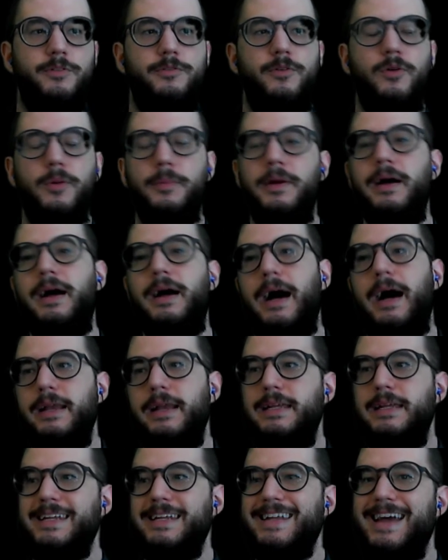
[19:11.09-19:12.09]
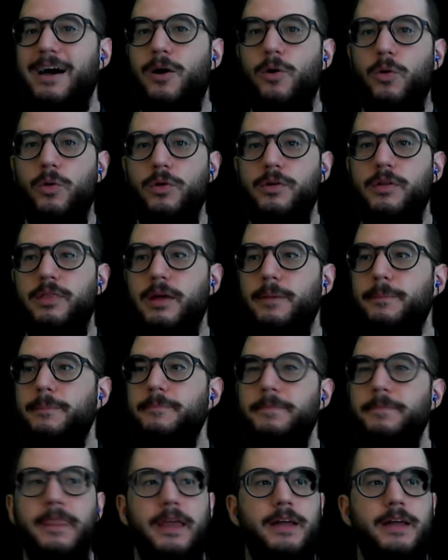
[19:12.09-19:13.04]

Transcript: form, I need to now order them.